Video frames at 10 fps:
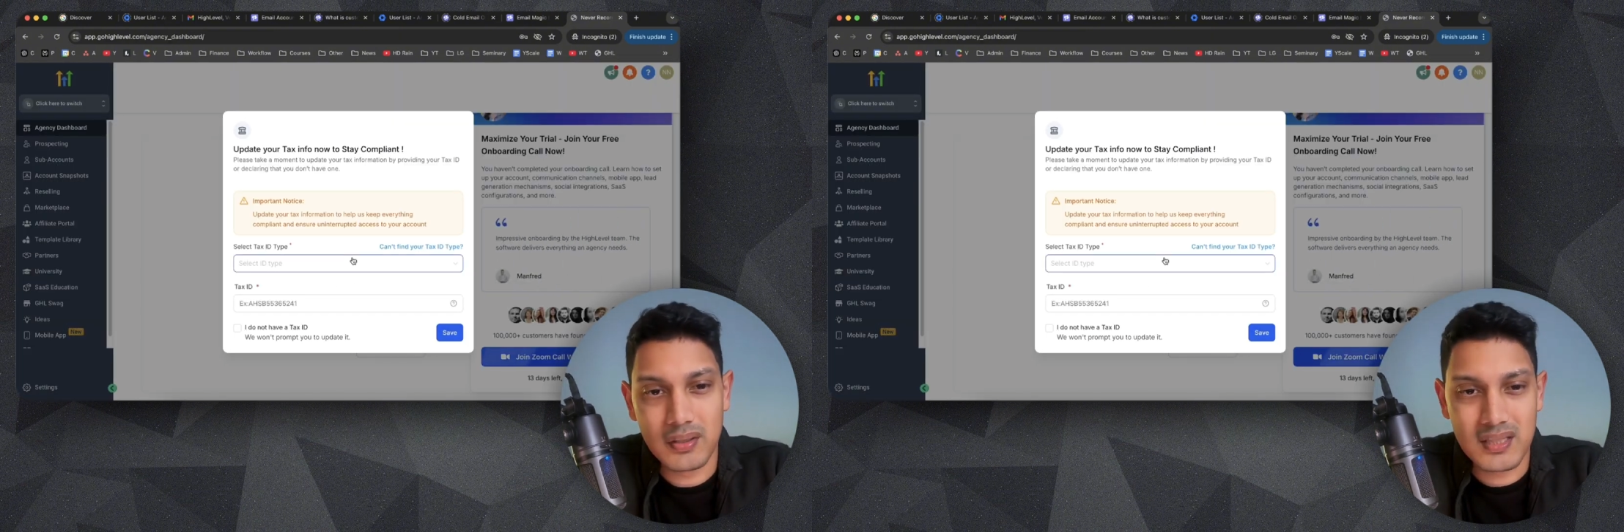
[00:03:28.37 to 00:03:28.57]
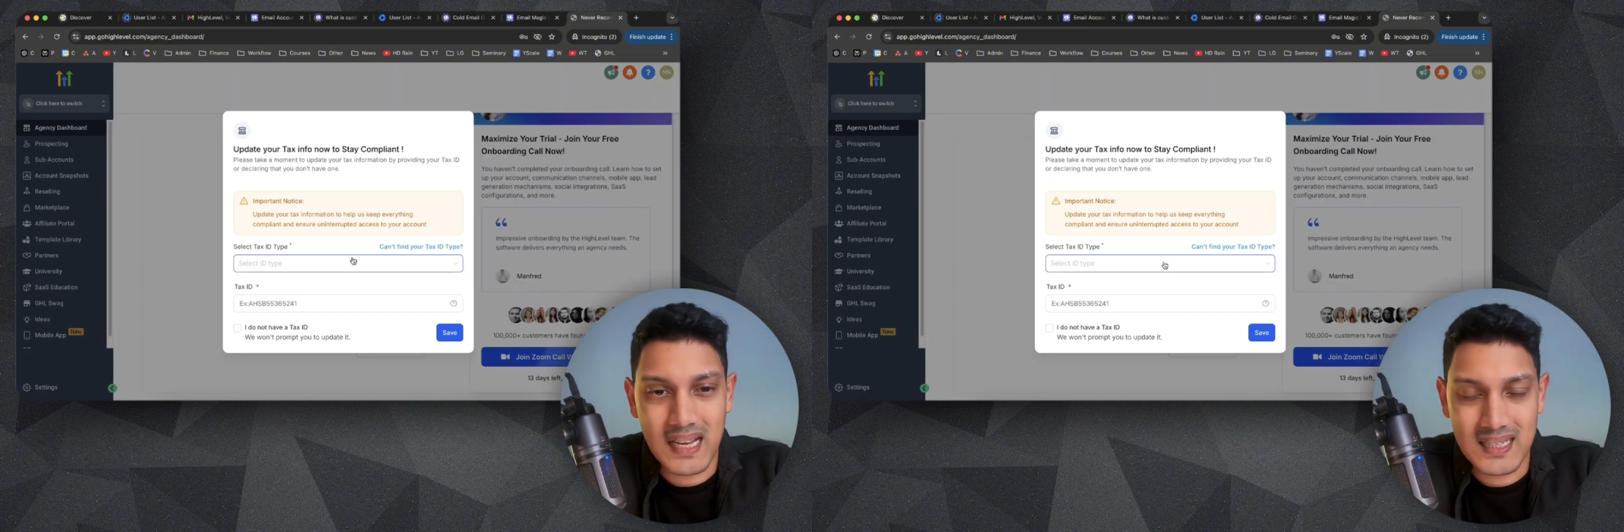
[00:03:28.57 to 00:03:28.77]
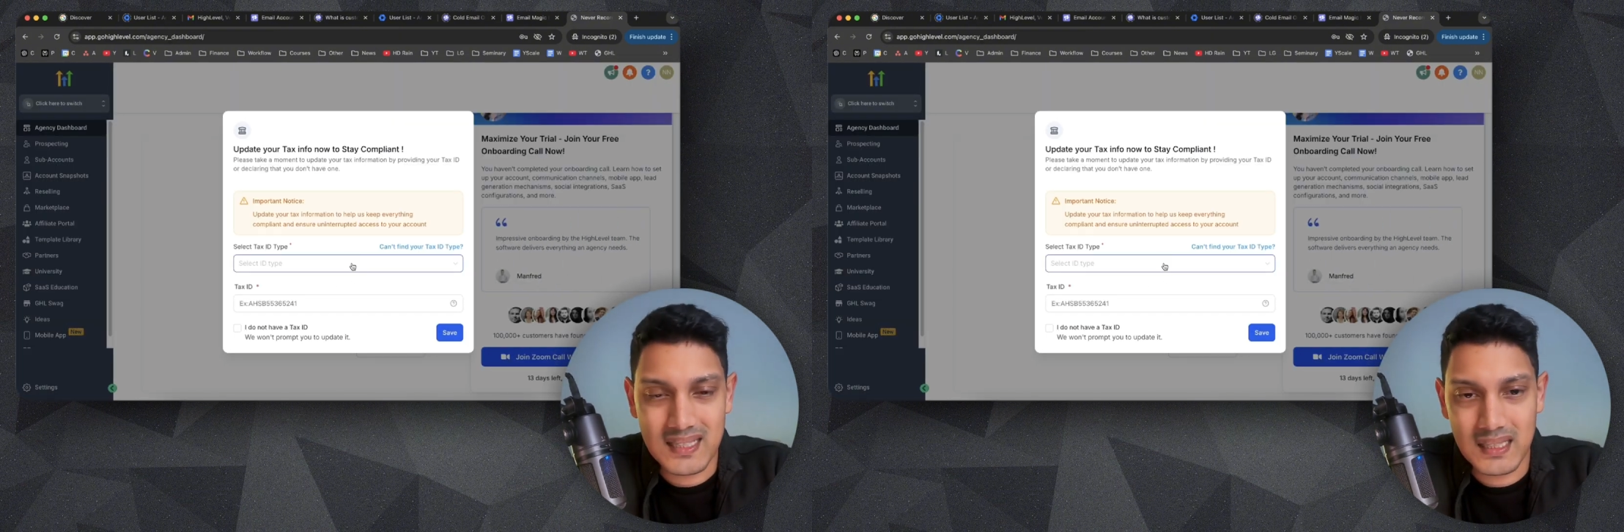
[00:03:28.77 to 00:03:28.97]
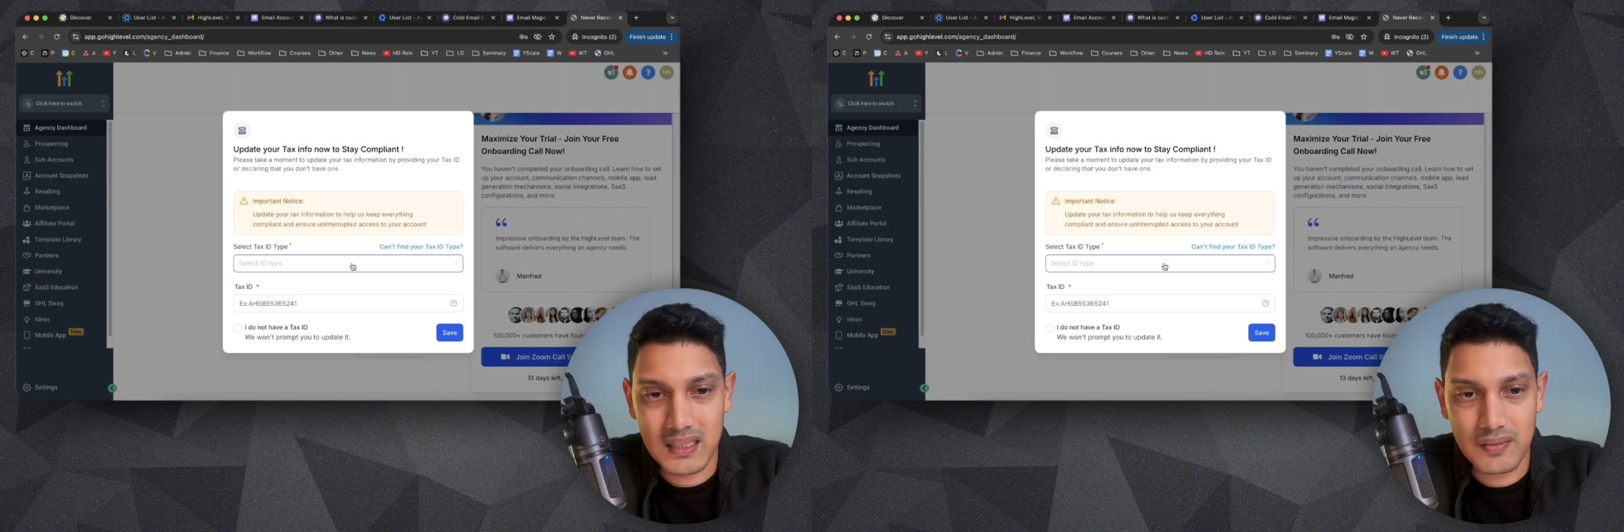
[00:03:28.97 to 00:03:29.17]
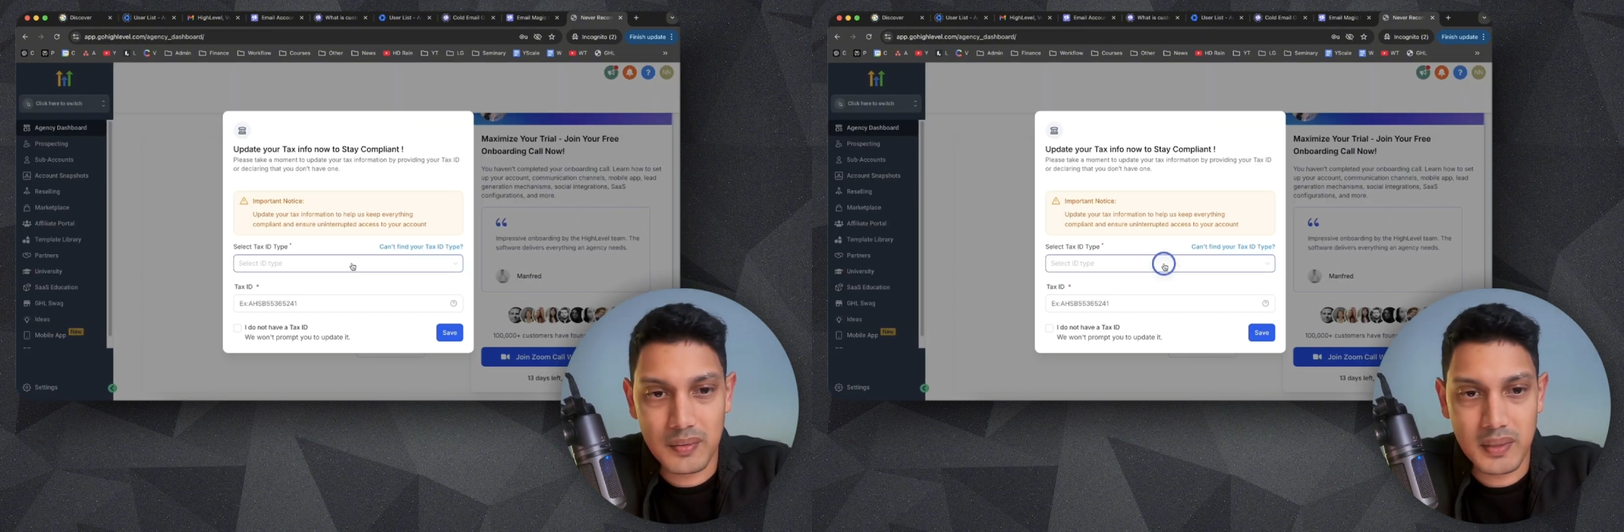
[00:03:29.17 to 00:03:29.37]
tax ID
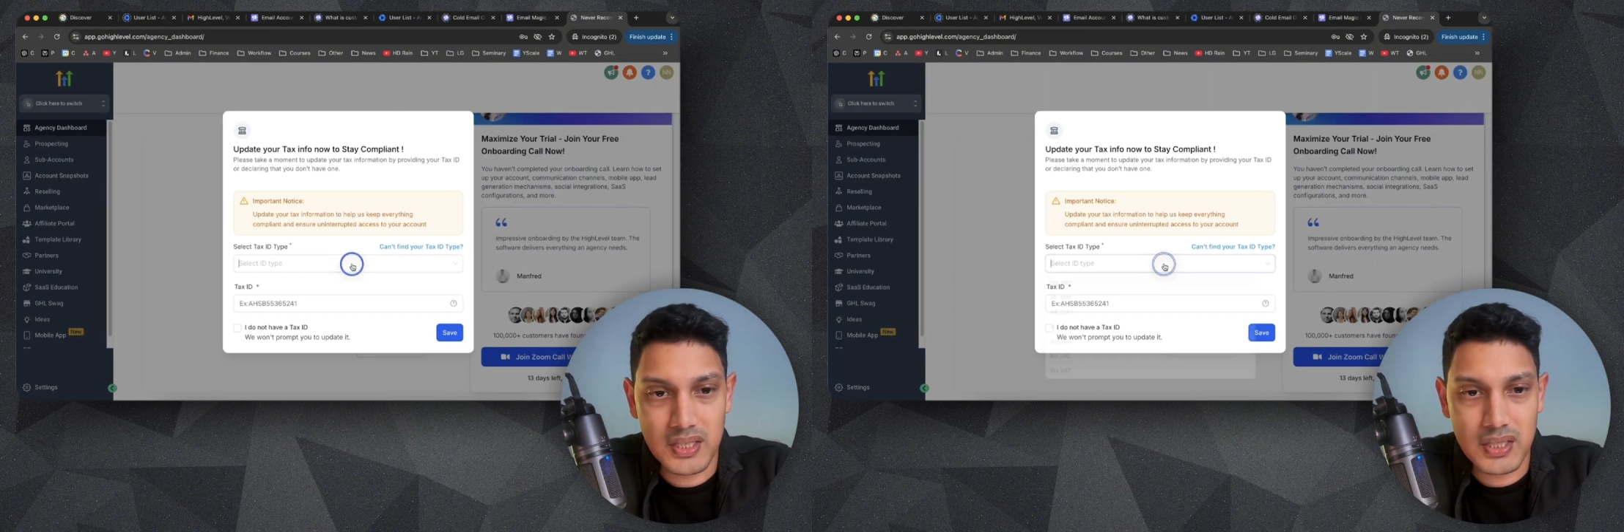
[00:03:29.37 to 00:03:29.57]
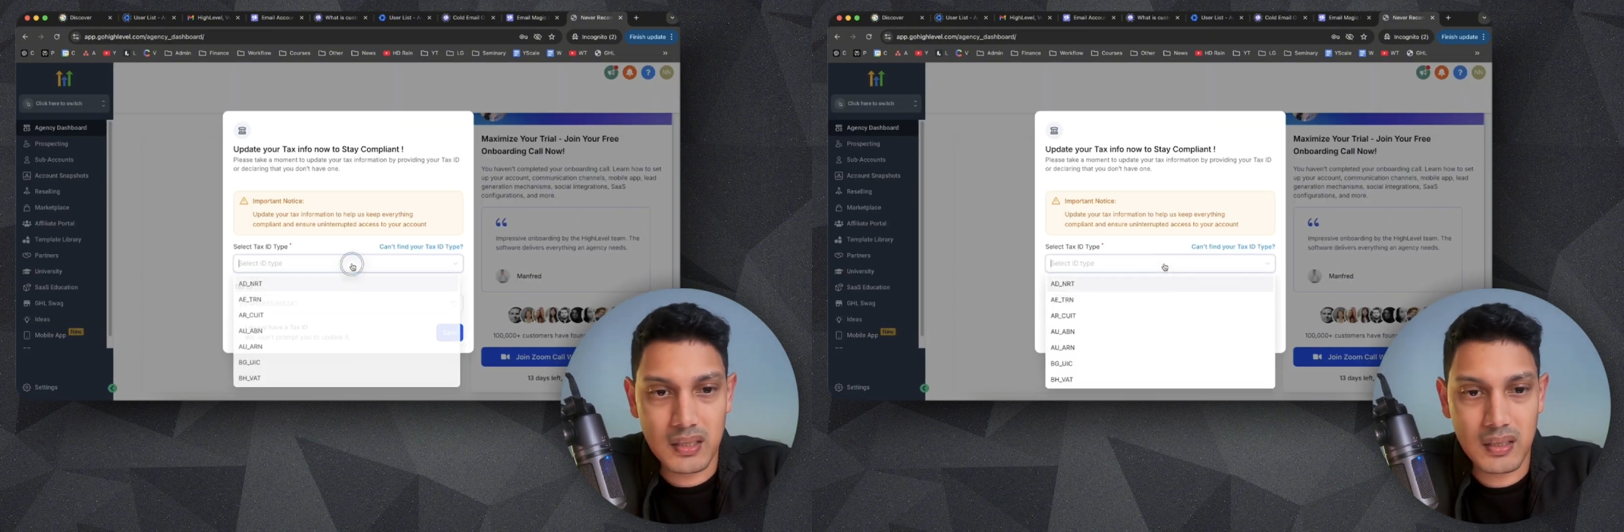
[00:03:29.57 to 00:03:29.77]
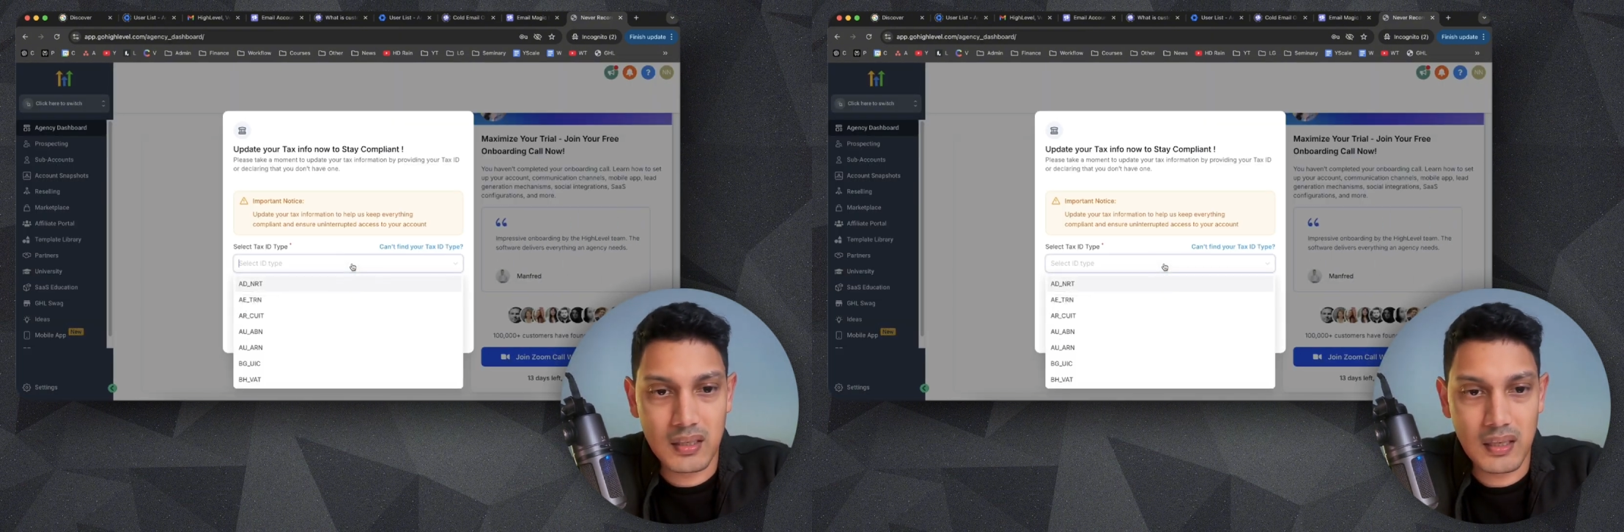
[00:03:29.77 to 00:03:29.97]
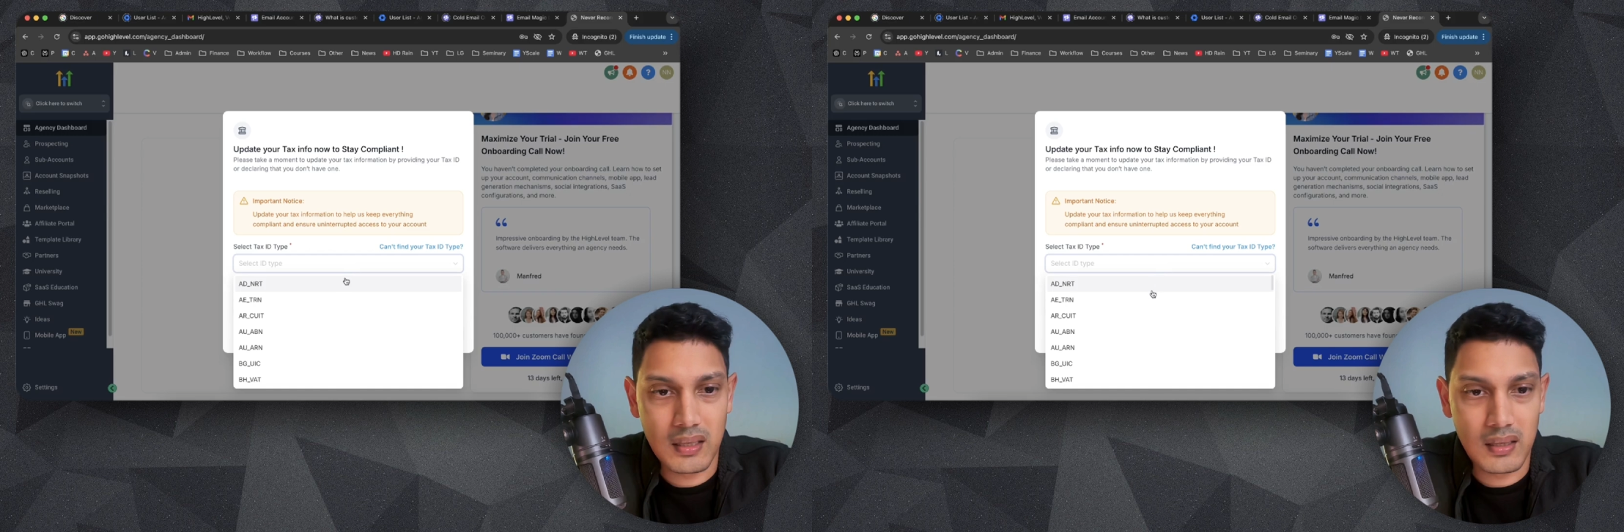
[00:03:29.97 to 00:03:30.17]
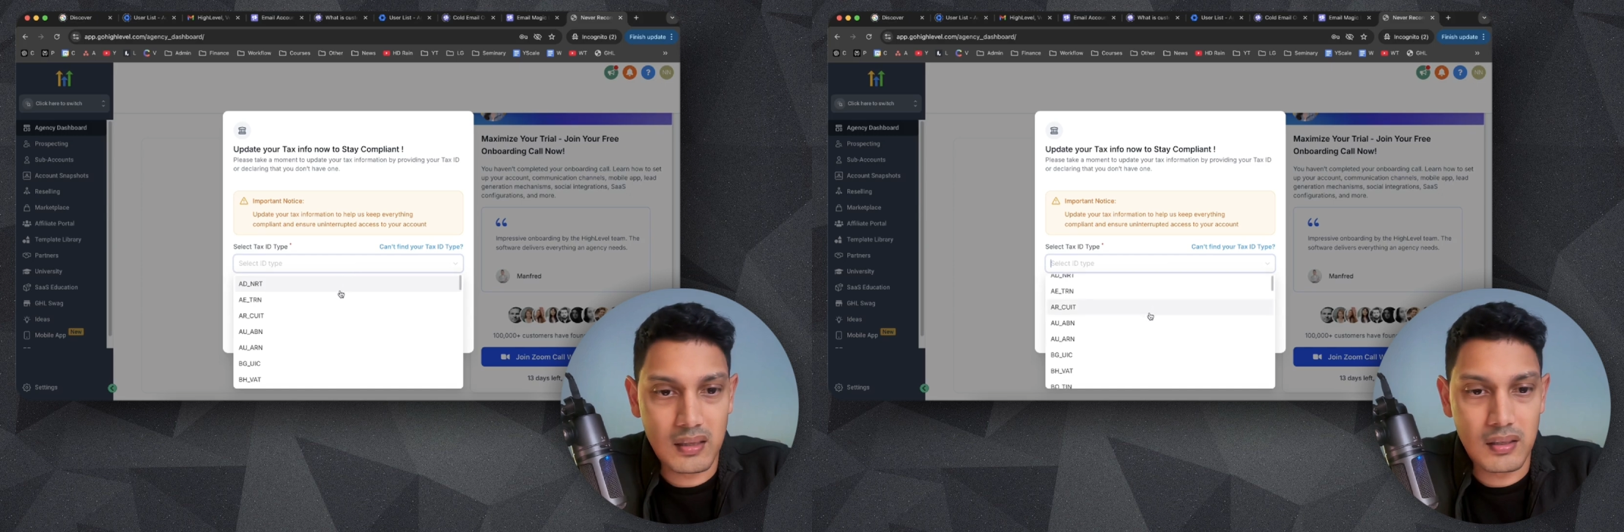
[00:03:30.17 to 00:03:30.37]
information,
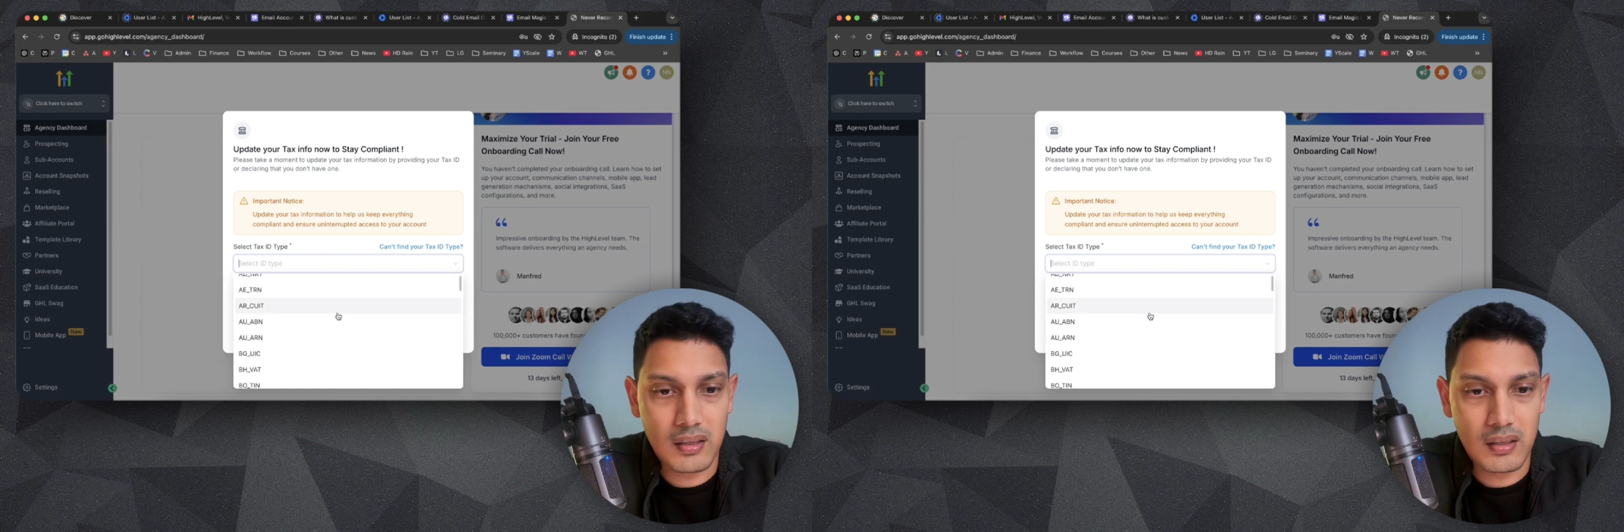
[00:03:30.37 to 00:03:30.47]
and